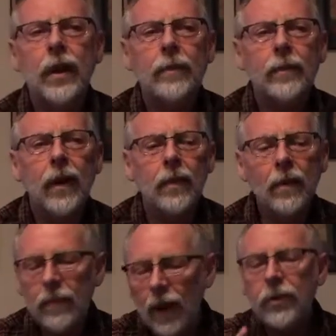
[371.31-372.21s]

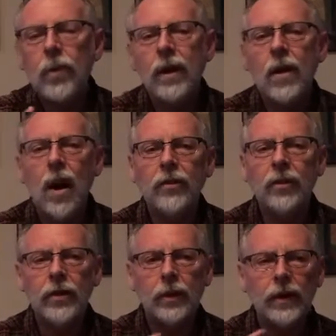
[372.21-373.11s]
I do want to
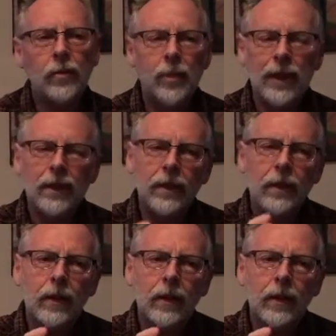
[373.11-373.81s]
caution you a little bit.